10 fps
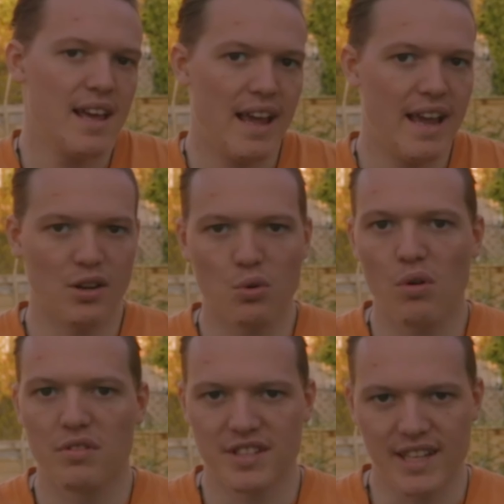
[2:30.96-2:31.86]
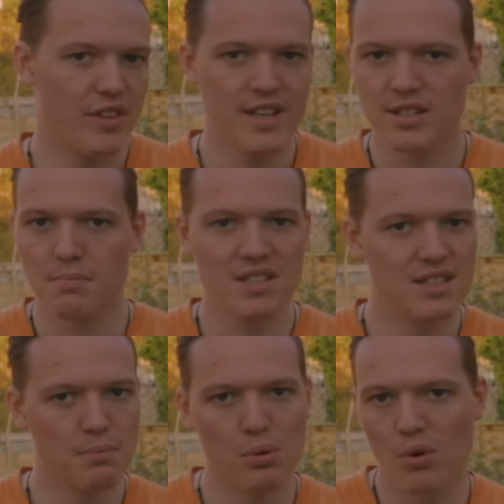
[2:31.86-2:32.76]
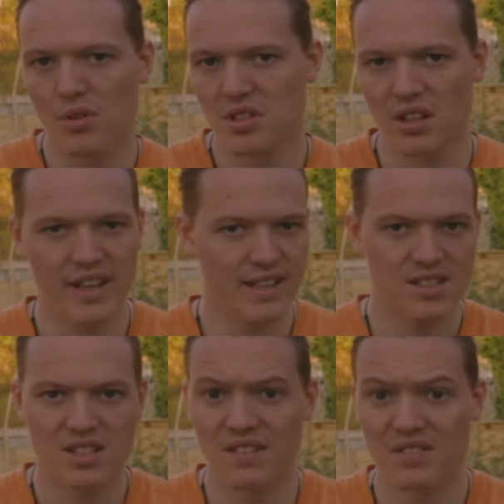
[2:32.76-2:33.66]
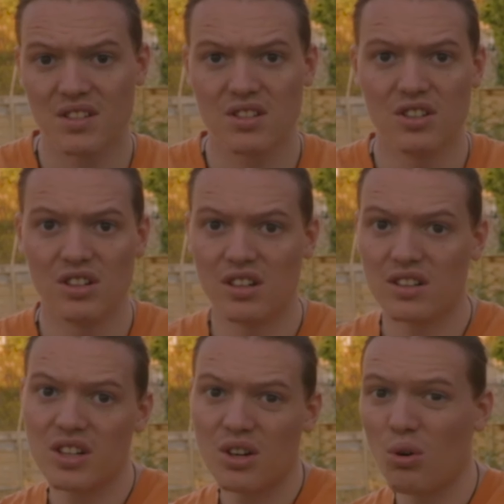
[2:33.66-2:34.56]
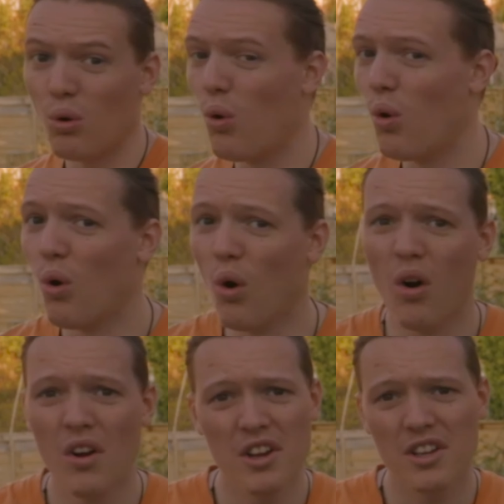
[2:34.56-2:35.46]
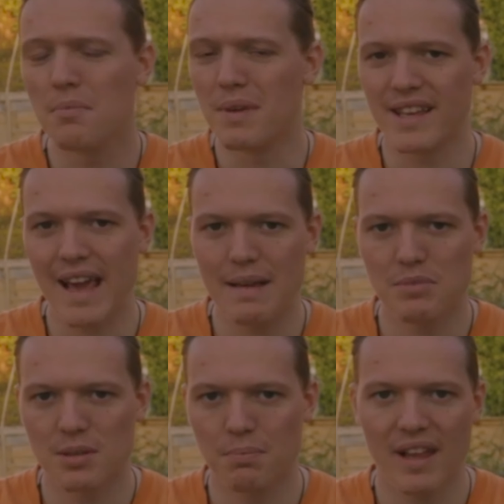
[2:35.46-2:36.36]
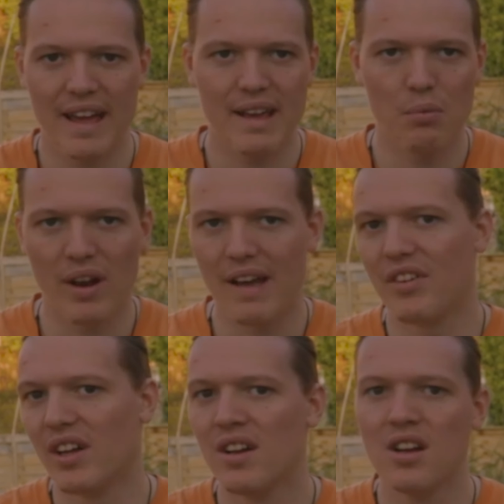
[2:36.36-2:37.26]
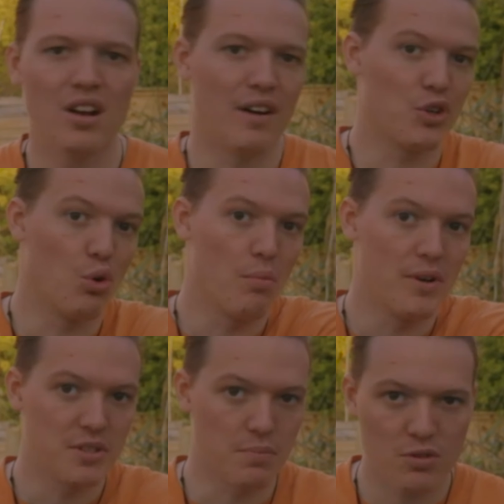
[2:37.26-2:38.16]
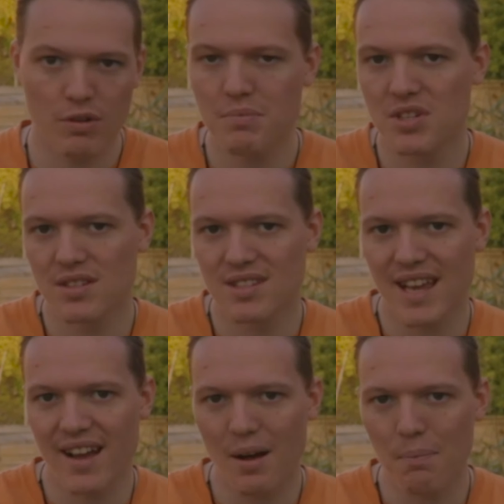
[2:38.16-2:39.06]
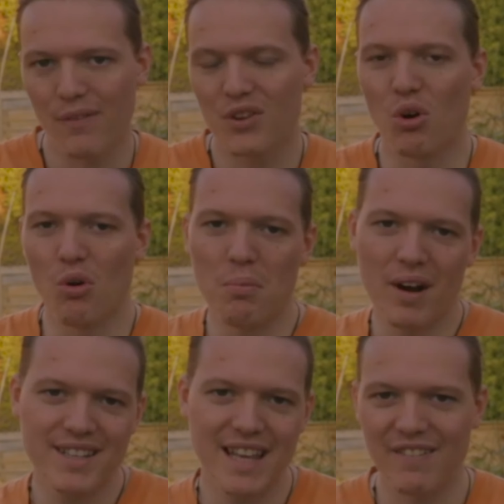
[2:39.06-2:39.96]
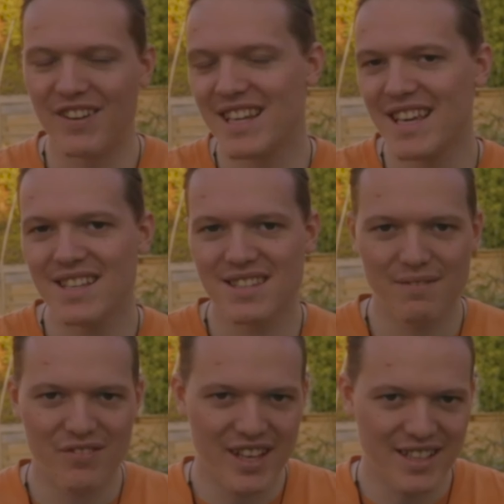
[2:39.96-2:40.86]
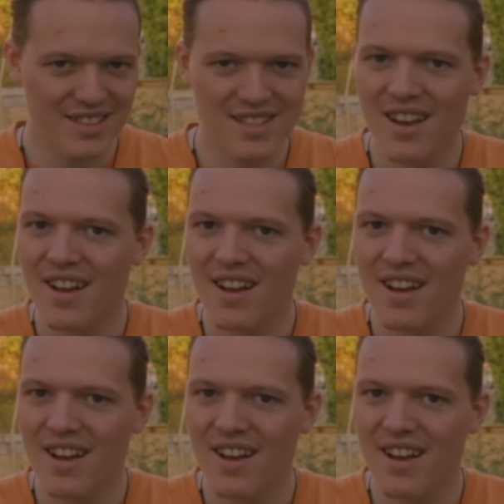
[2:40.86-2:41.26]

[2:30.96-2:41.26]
in quarantine. These can be simple ones like stuff to cook, or can be games to play, whatever. I've got all my subscriptions set up, I've got all my DVDs and things.